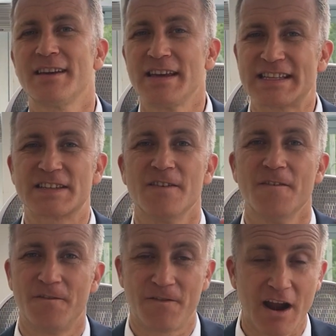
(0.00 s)
It's
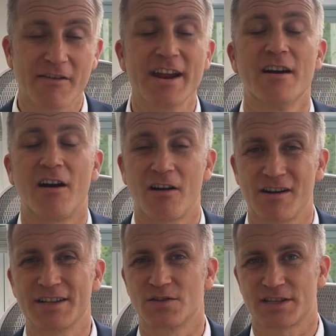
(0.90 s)
very
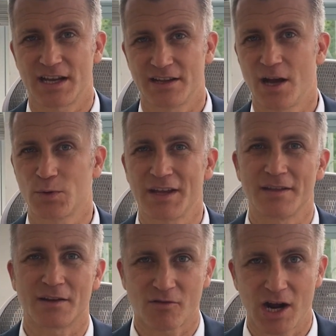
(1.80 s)
hard to stand out
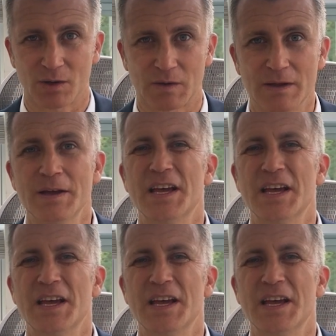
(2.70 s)
in the crowd.